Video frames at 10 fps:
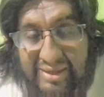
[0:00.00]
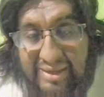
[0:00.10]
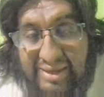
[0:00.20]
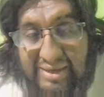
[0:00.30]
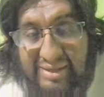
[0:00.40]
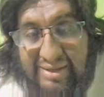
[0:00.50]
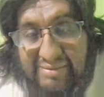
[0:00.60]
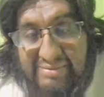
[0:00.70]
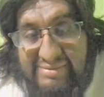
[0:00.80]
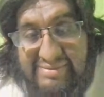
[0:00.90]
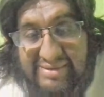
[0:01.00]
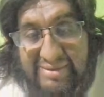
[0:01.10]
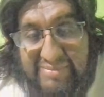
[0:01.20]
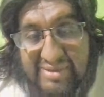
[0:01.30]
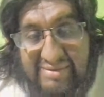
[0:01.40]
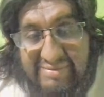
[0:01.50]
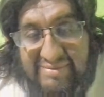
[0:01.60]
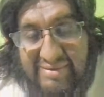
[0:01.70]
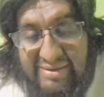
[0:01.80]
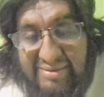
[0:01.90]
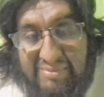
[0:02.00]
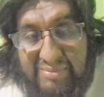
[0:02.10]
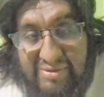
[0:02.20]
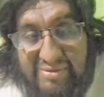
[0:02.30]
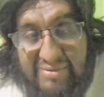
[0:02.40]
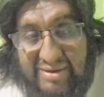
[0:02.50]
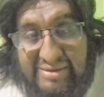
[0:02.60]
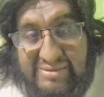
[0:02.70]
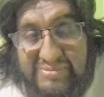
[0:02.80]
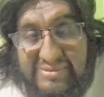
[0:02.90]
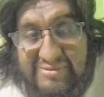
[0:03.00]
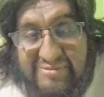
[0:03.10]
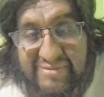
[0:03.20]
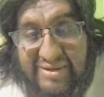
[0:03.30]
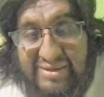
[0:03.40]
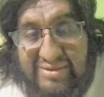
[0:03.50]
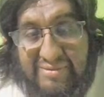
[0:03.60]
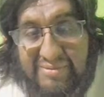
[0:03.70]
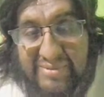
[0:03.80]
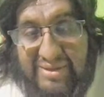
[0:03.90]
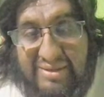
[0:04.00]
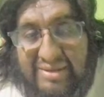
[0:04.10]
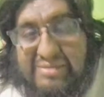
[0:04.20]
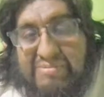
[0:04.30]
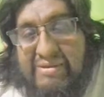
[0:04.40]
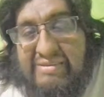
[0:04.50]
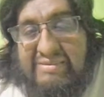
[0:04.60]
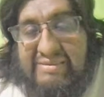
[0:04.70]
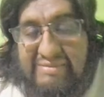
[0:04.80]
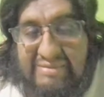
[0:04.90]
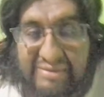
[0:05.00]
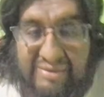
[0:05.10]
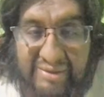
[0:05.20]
and in here is the same bit string, but you are specifying, you're being explicit